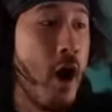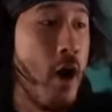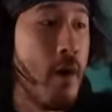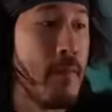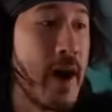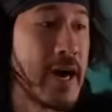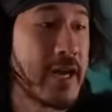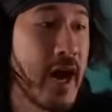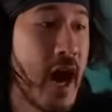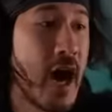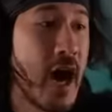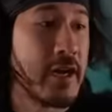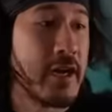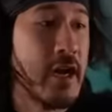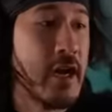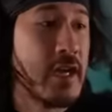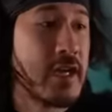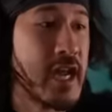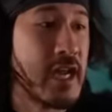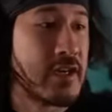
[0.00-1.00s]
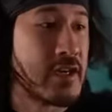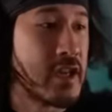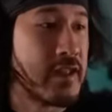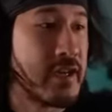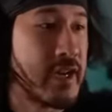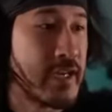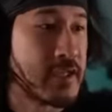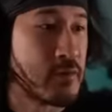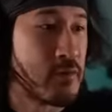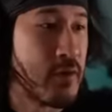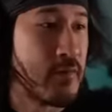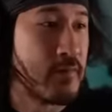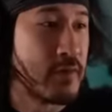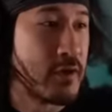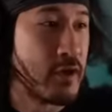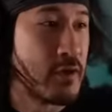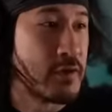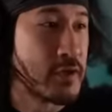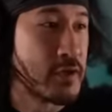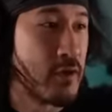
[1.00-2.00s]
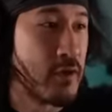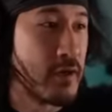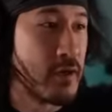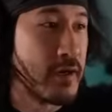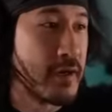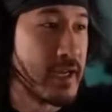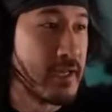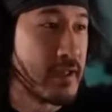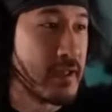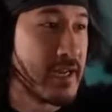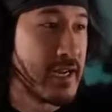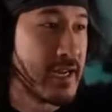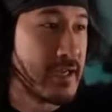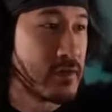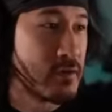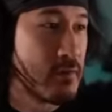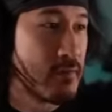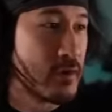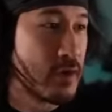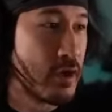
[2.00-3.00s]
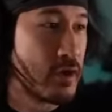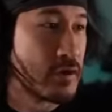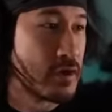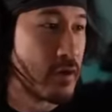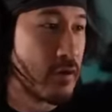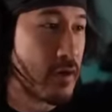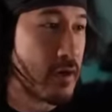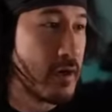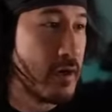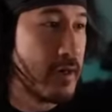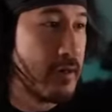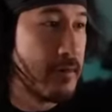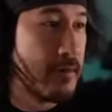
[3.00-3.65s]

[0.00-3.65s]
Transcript: Oh my God! Get to the next room. Oh, close the door. Oh. Get to the next room. Close the door.